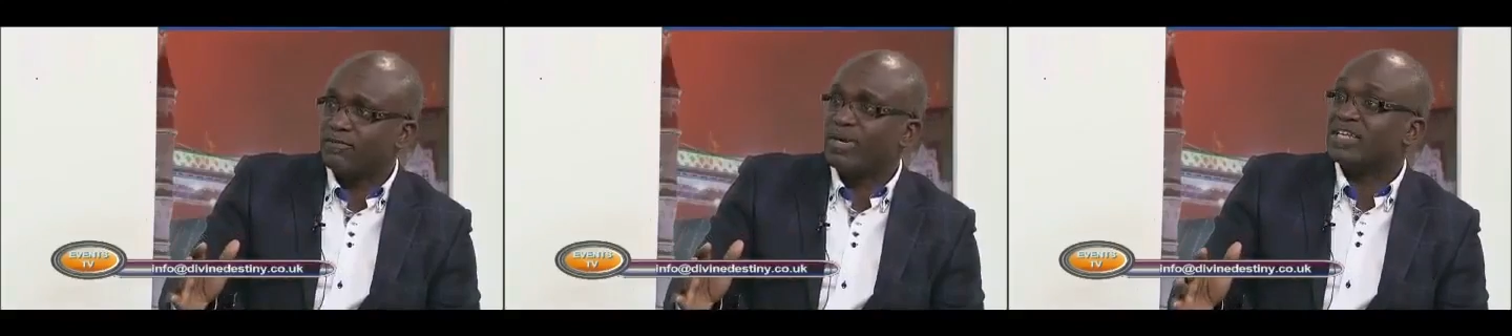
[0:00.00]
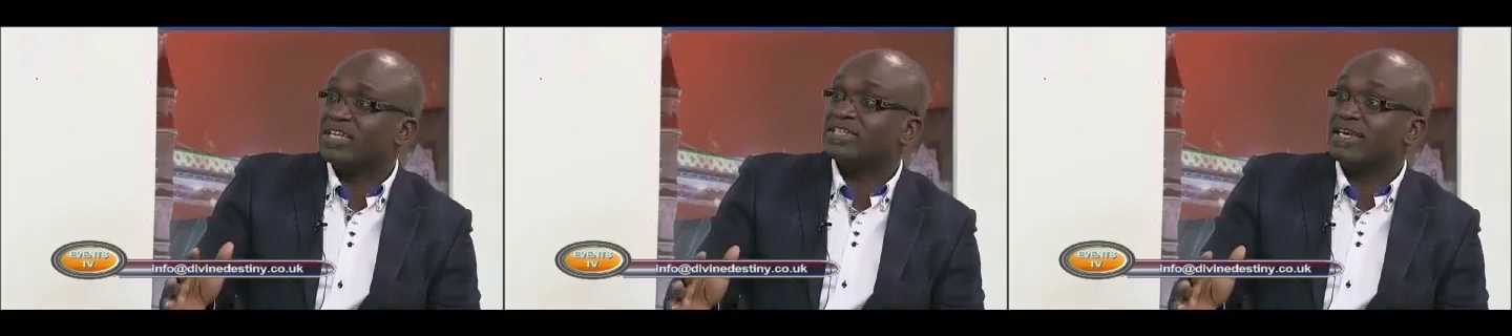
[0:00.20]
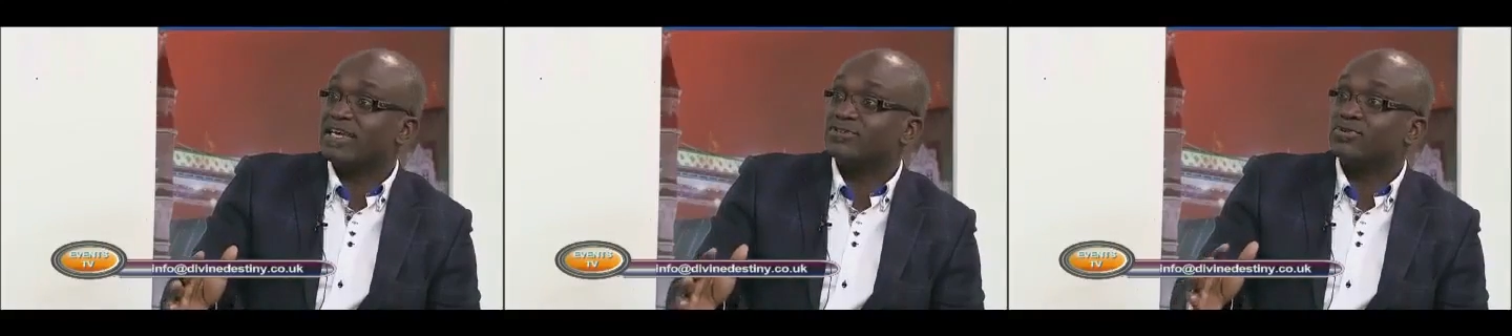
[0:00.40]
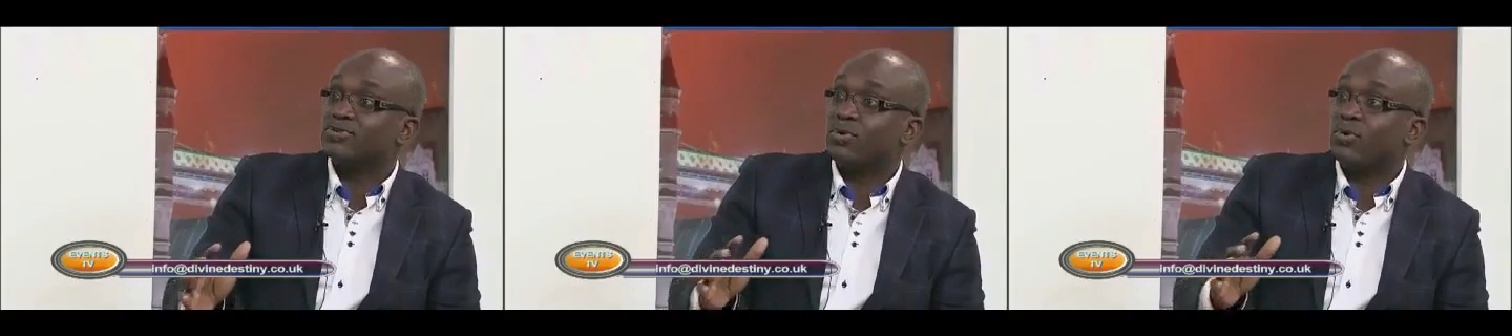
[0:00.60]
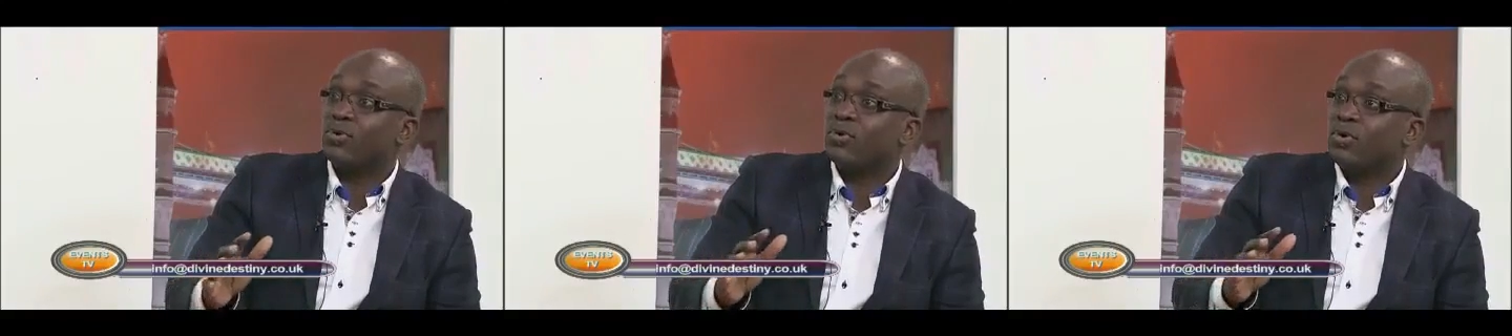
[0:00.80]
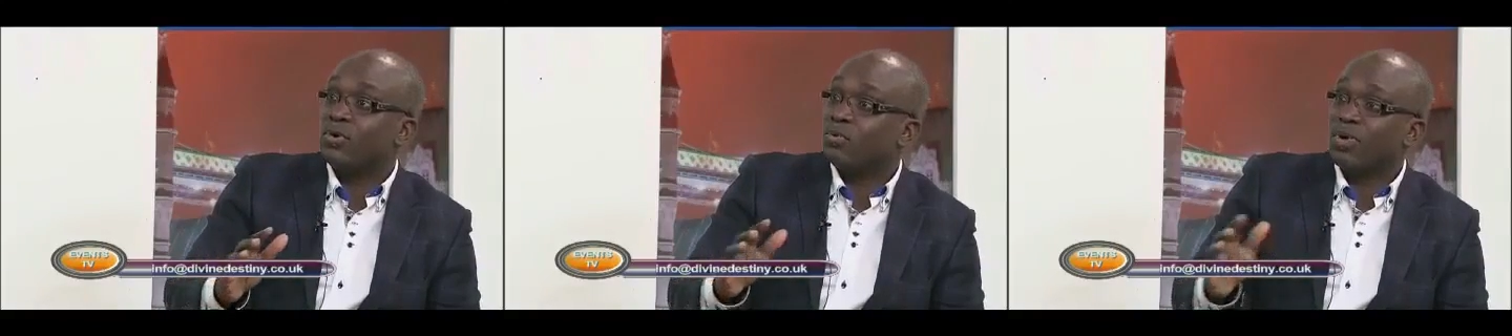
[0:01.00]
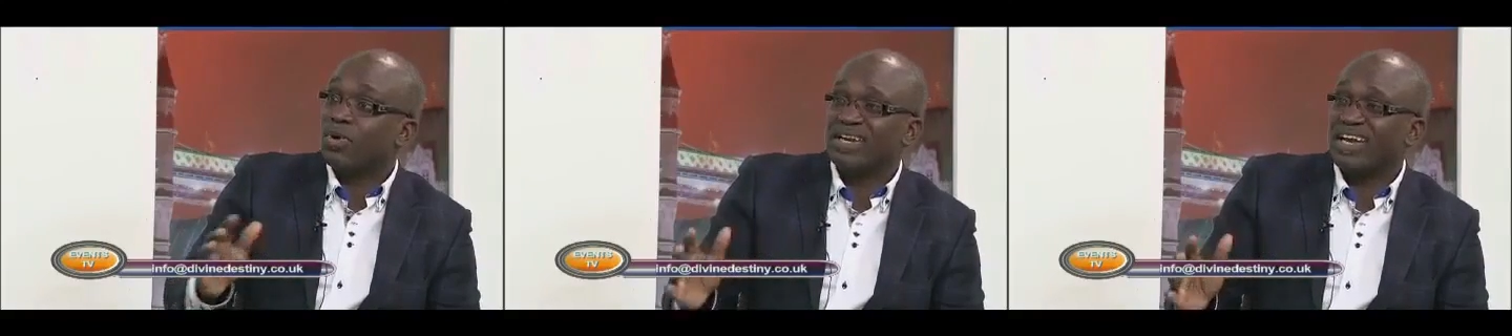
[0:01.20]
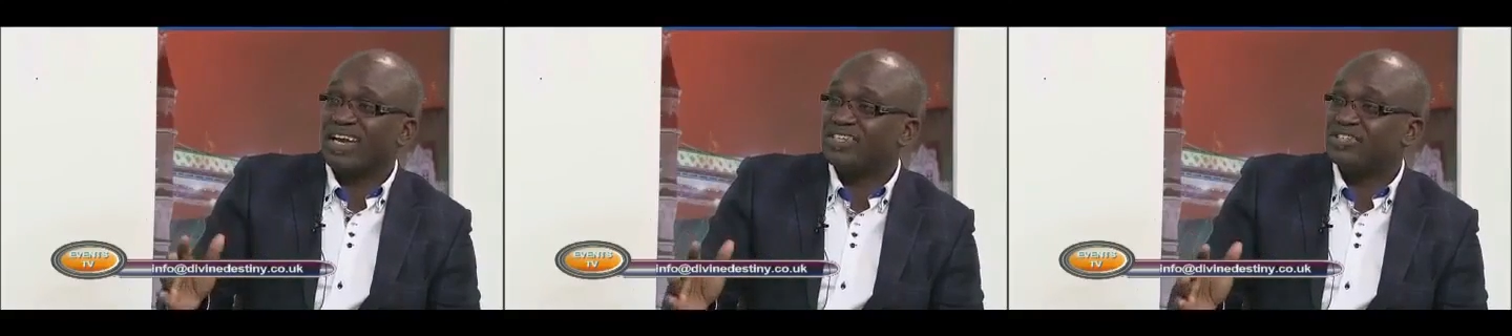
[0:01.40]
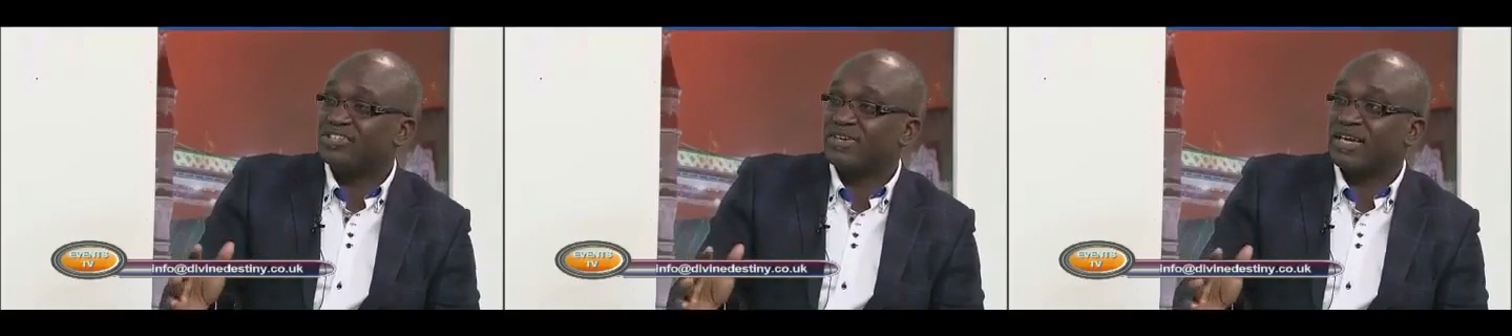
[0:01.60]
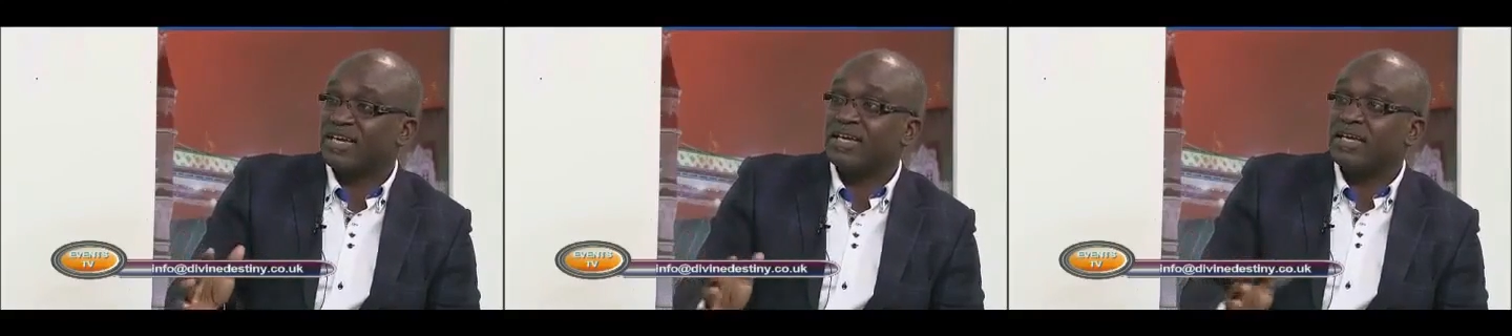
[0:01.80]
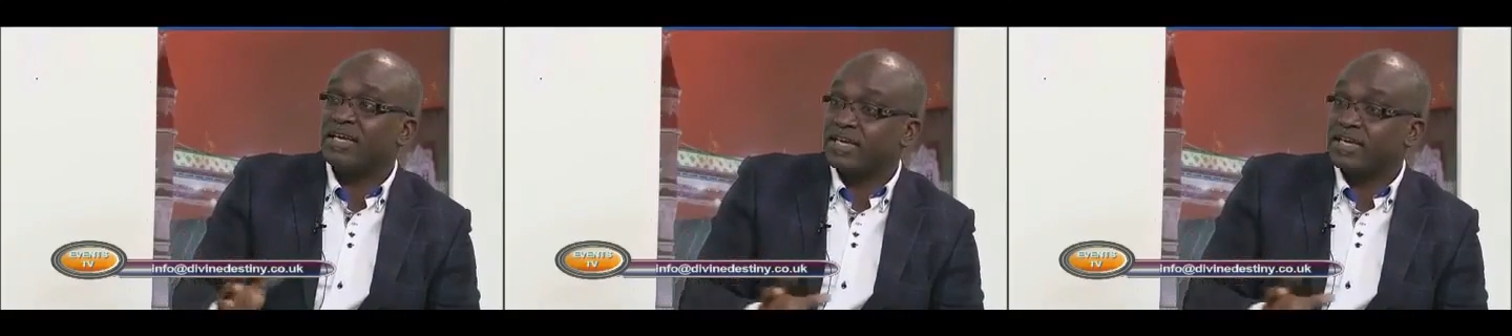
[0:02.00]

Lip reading: winner takes all, one Nigeria,